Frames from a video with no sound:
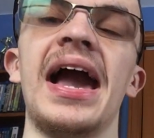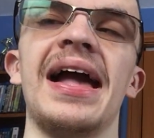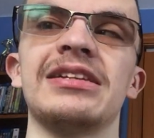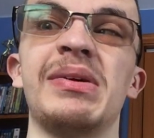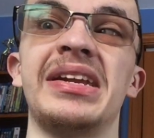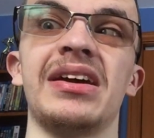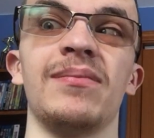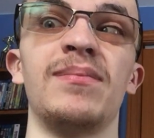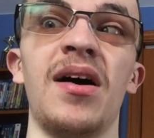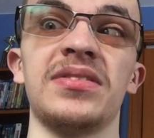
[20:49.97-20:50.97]
And it's been like
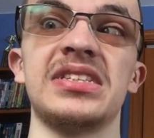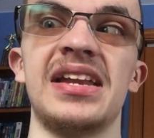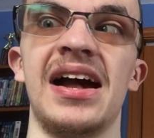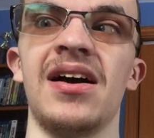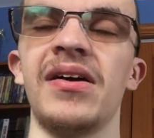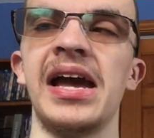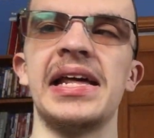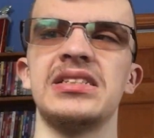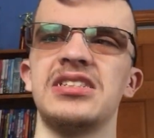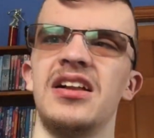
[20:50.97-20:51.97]
months now. And
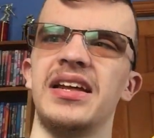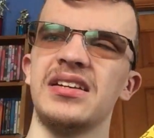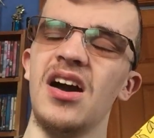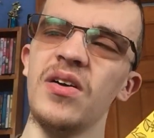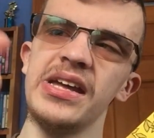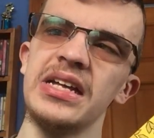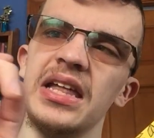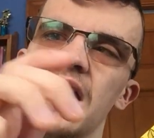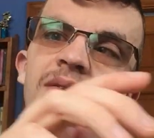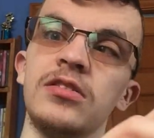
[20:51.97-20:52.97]
it's still like, no, I can get
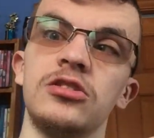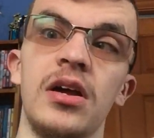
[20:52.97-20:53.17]
that one.